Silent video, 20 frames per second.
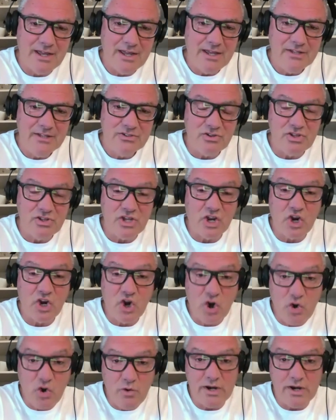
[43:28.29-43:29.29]
So the
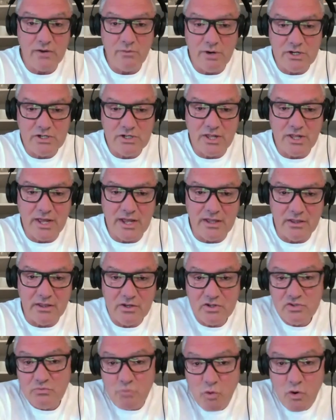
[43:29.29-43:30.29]
current Ridgeline
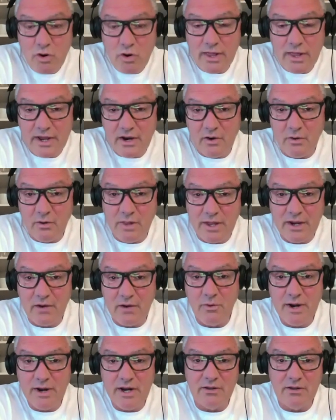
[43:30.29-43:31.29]
looks more like a
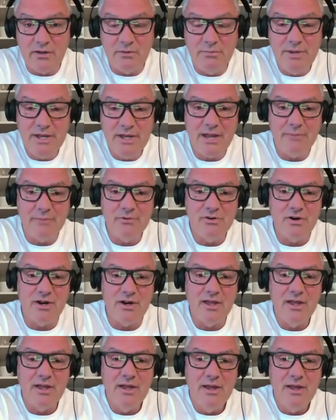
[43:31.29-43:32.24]
regular pickup truck.